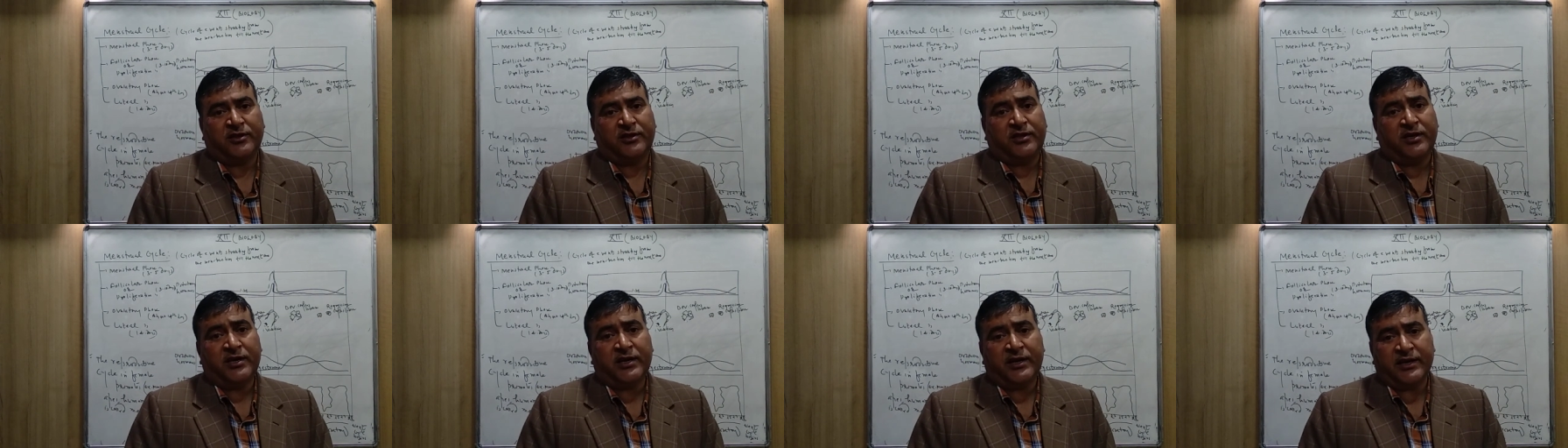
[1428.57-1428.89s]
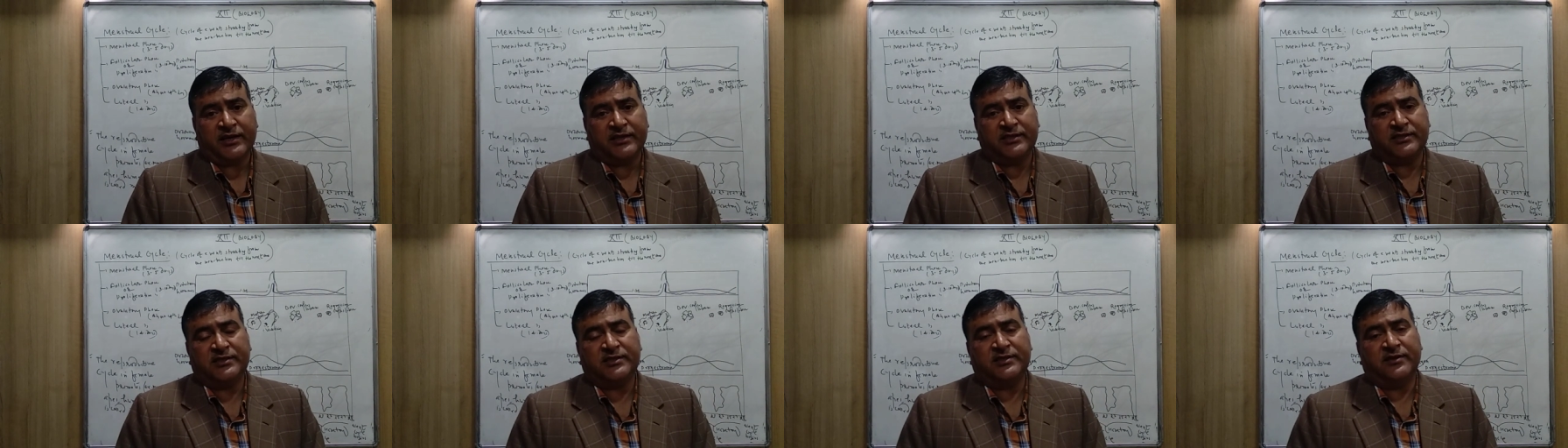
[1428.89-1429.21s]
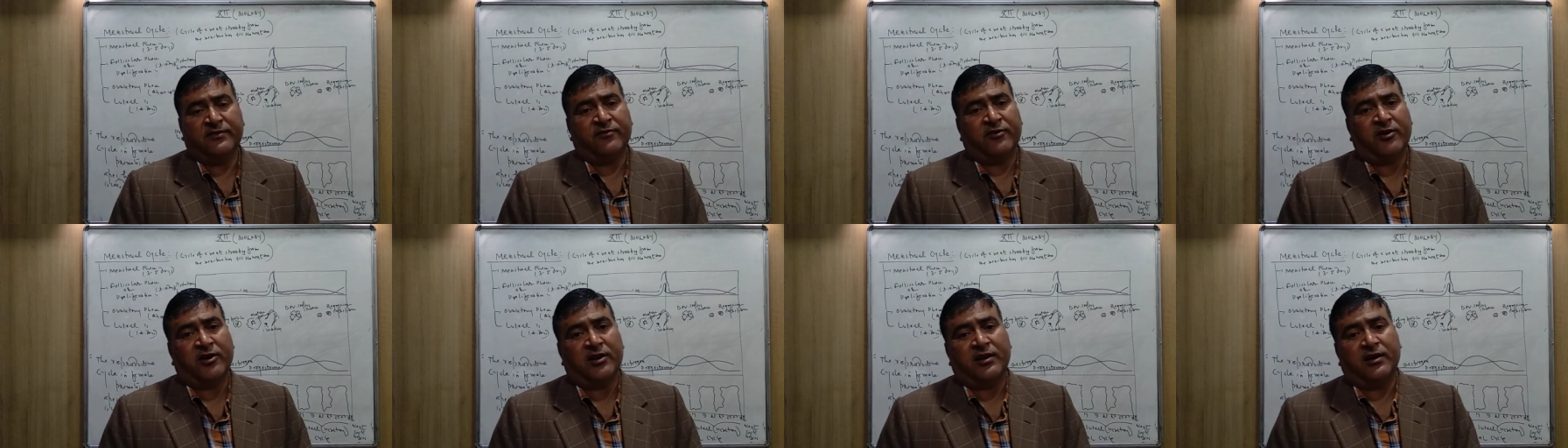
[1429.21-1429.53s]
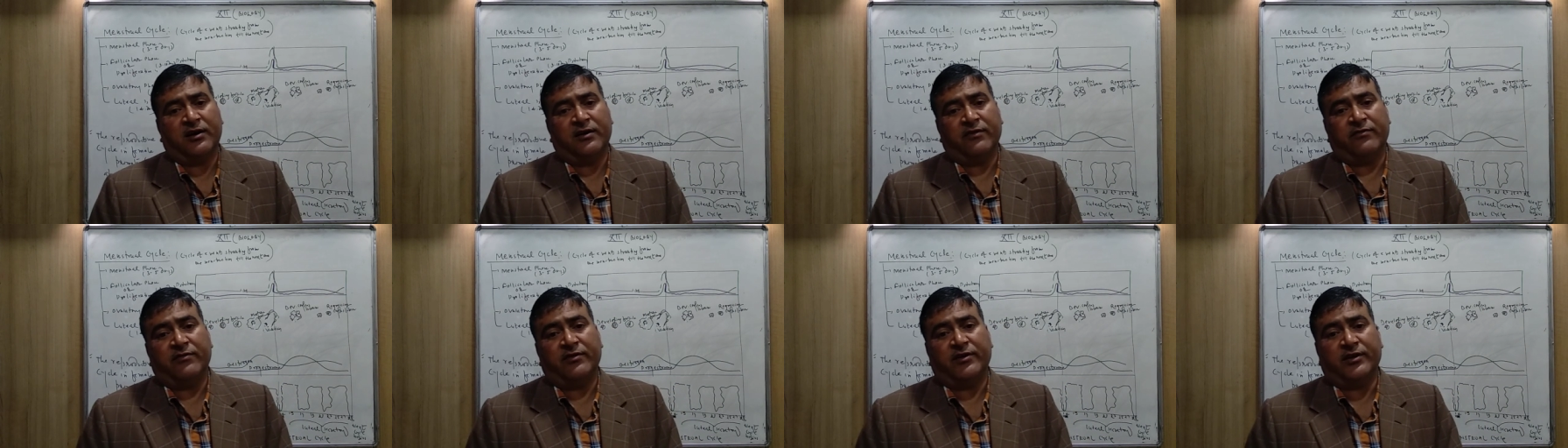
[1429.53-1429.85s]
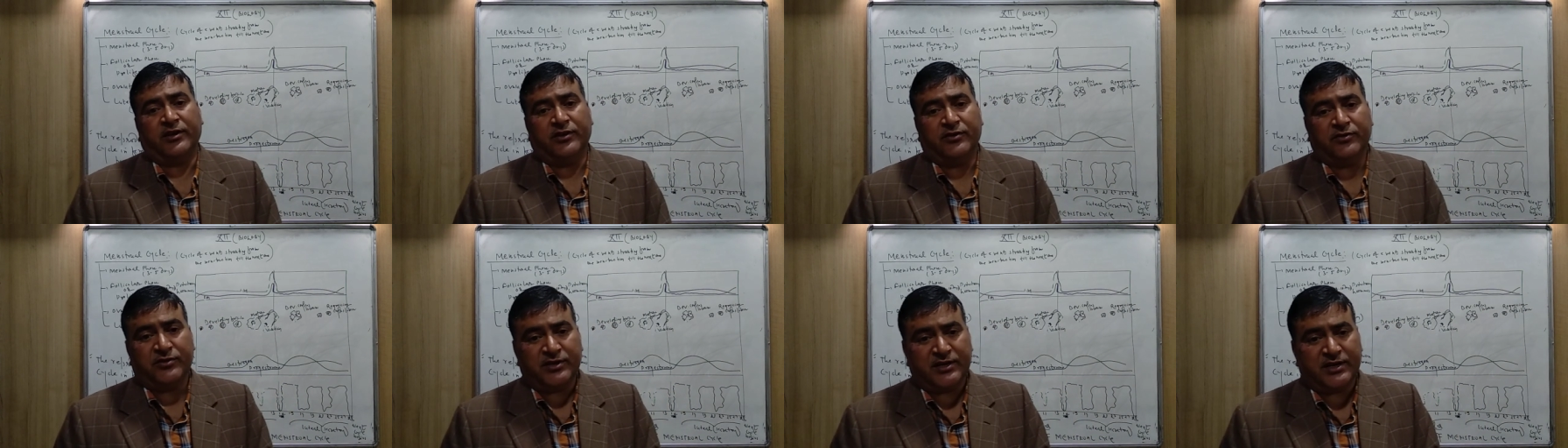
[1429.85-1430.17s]
thickens the wall of
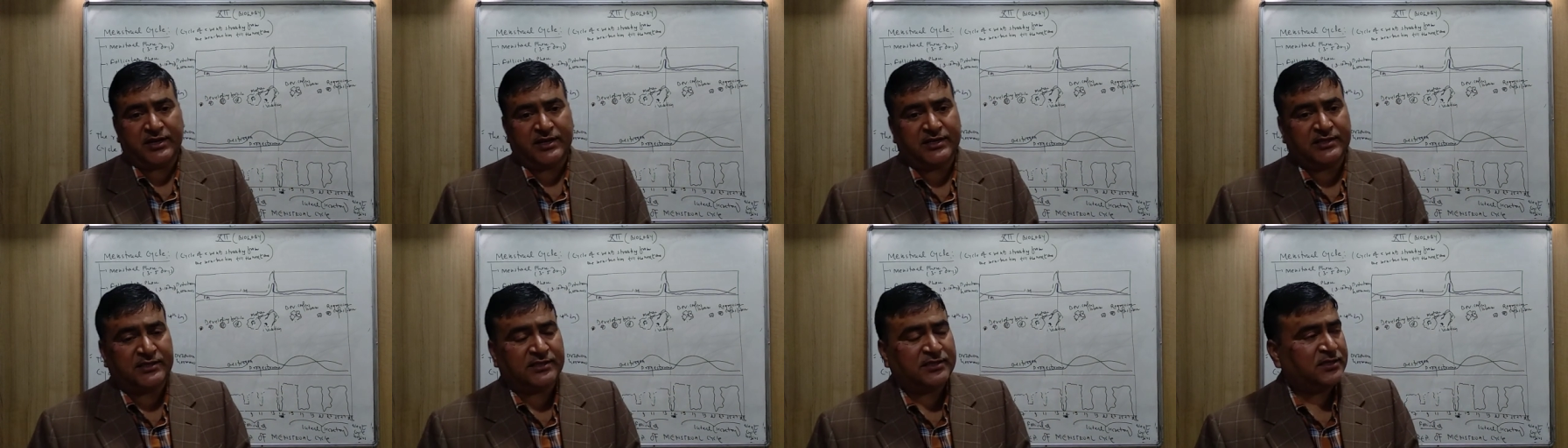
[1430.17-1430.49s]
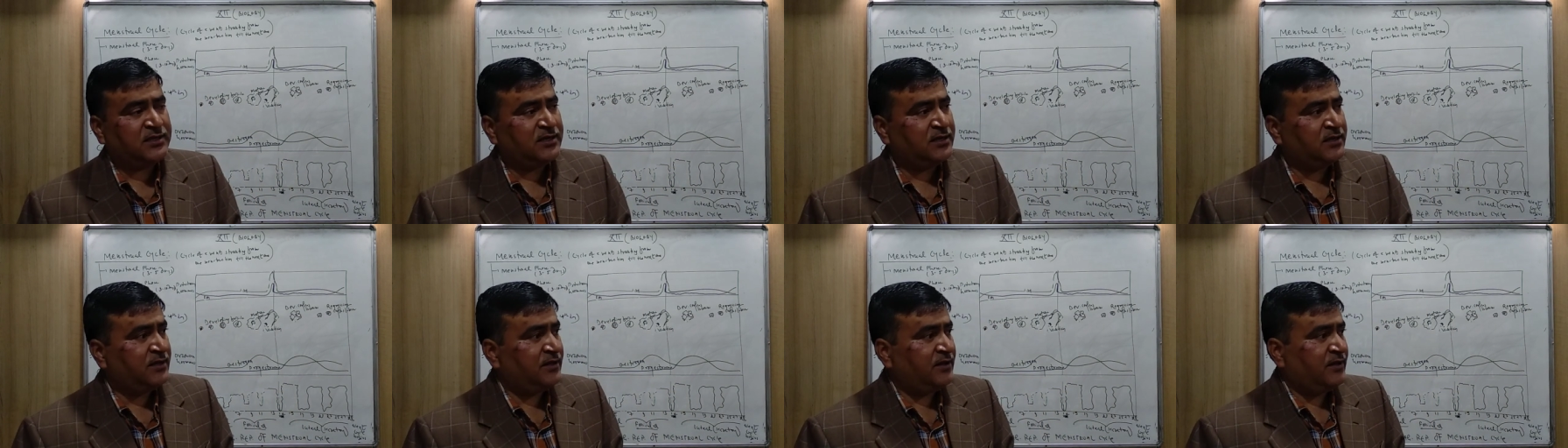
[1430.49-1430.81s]
uterus.